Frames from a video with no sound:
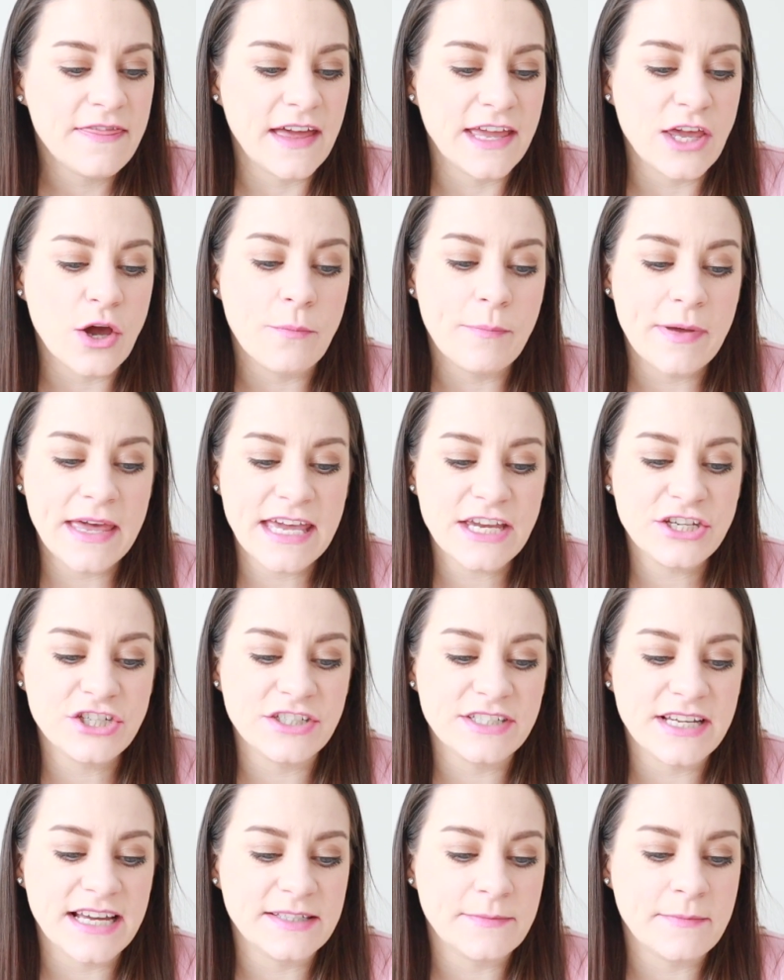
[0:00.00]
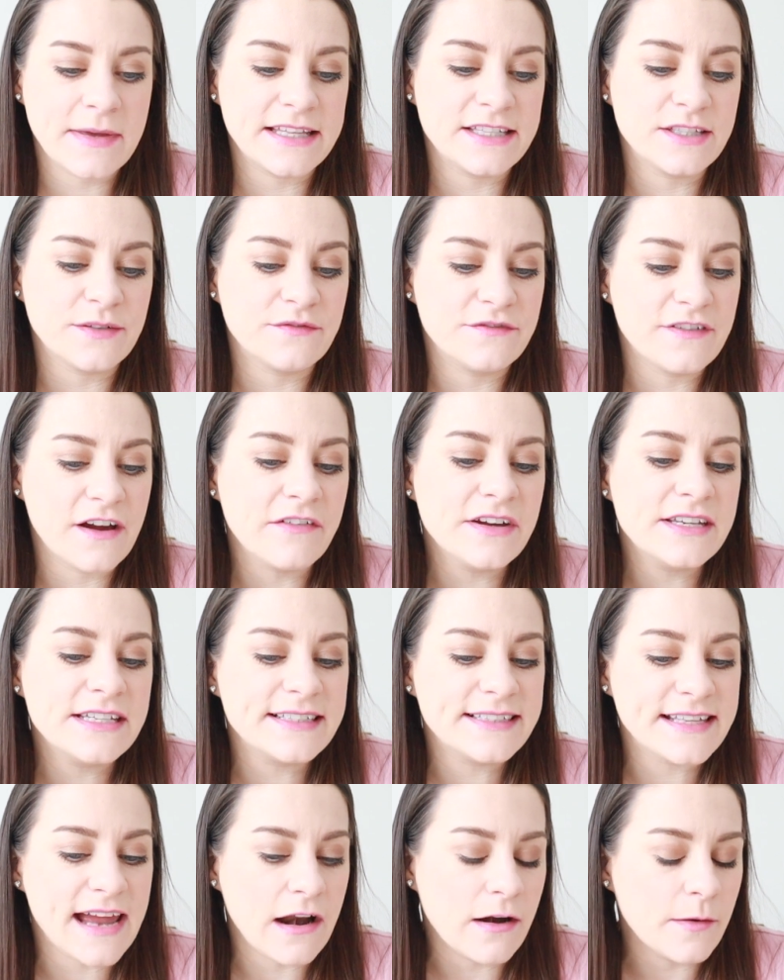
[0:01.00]
that your patient has made some very
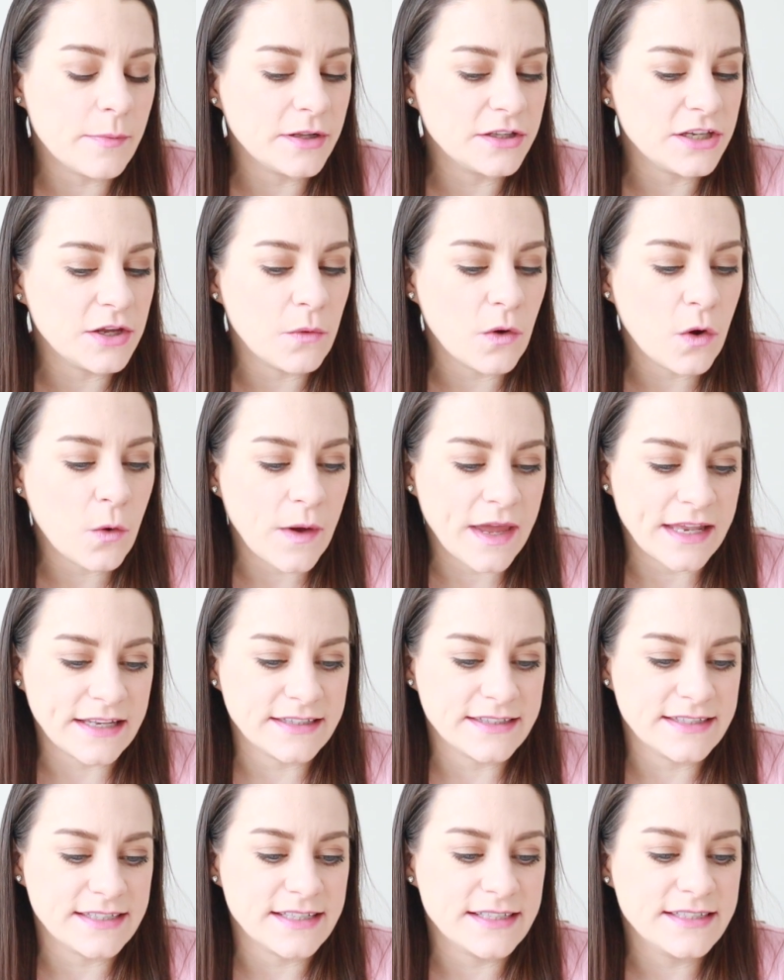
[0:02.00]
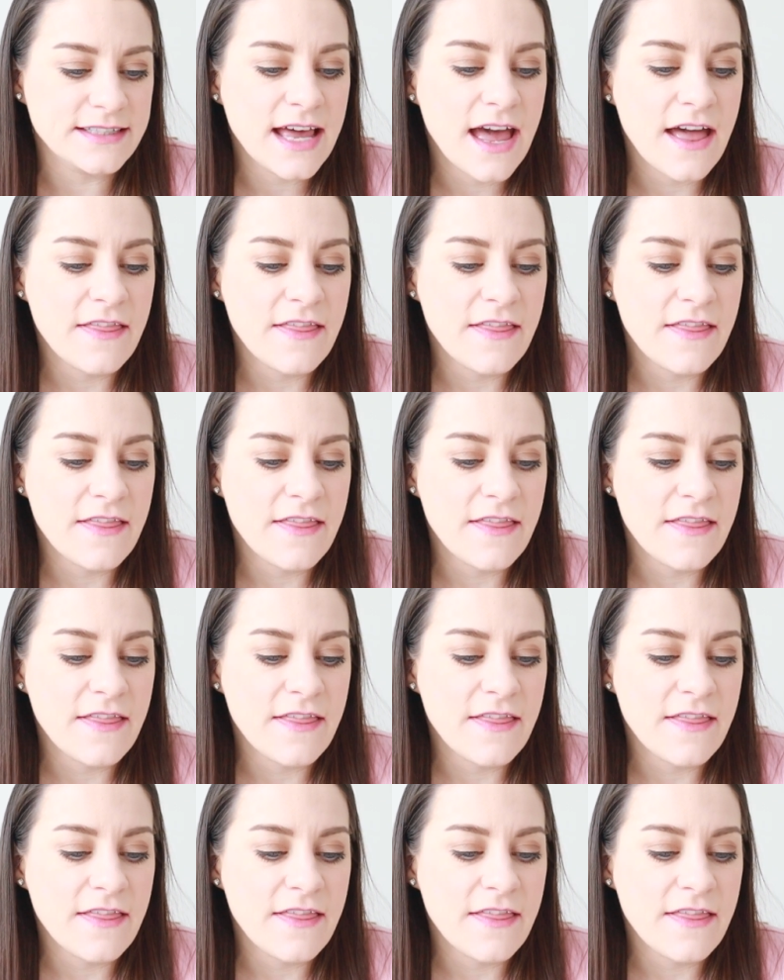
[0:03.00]
desirable new acquaintances,